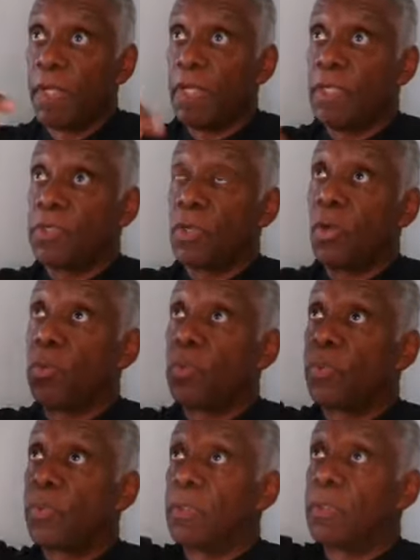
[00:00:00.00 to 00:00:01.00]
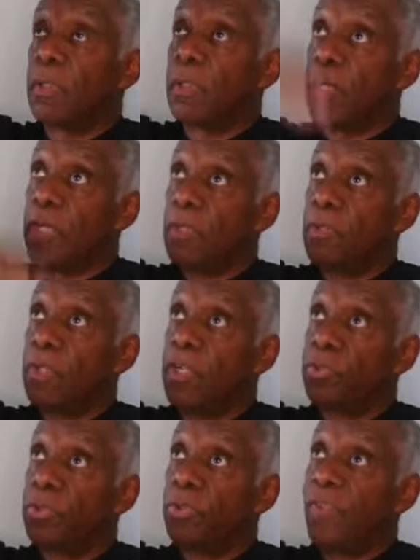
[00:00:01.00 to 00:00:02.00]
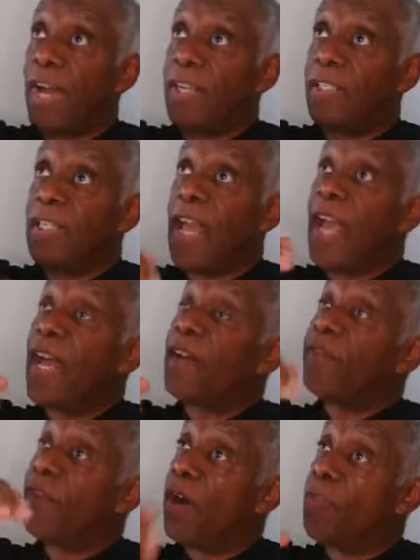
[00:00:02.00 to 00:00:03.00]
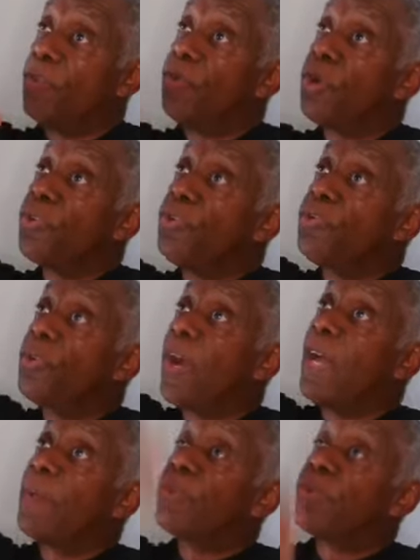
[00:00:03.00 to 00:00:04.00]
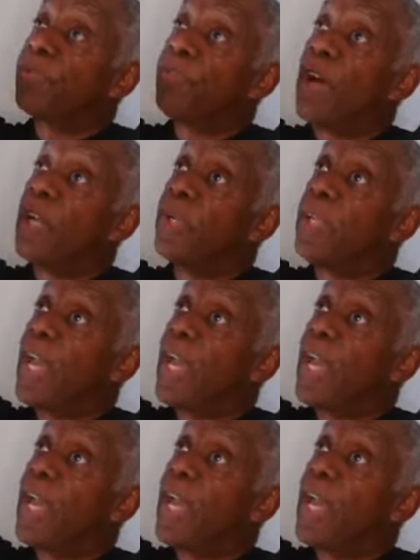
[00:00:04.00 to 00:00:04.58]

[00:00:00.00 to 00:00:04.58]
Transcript: So Israel's divided in half. All the northern tribes are following